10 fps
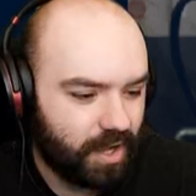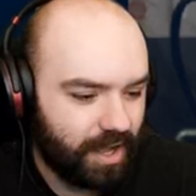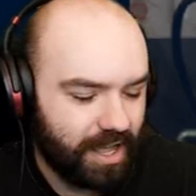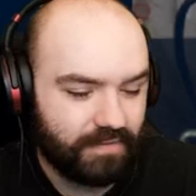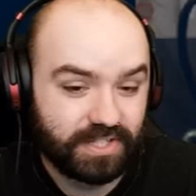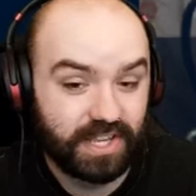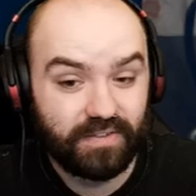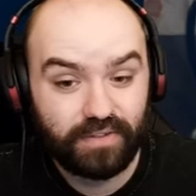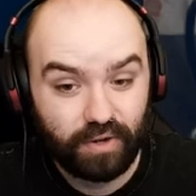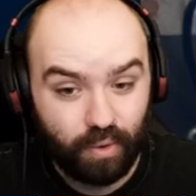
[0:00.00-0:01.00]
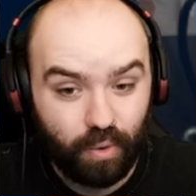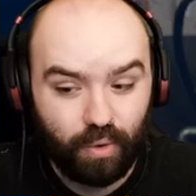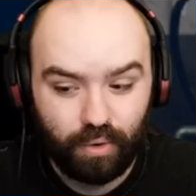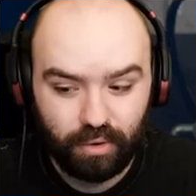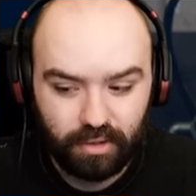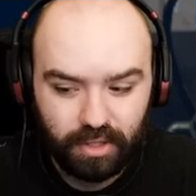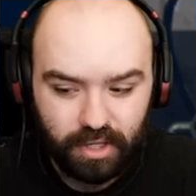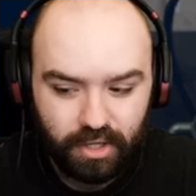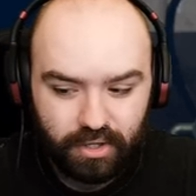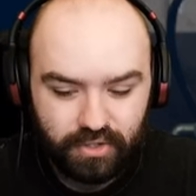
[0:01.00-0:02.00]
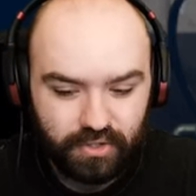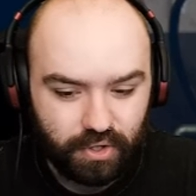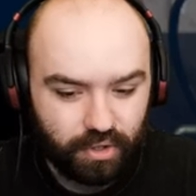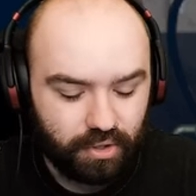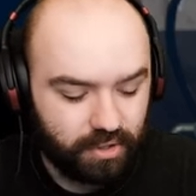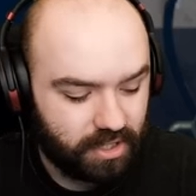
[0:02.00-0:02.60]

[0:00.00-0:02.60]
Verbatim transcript: I haven't saved at all, so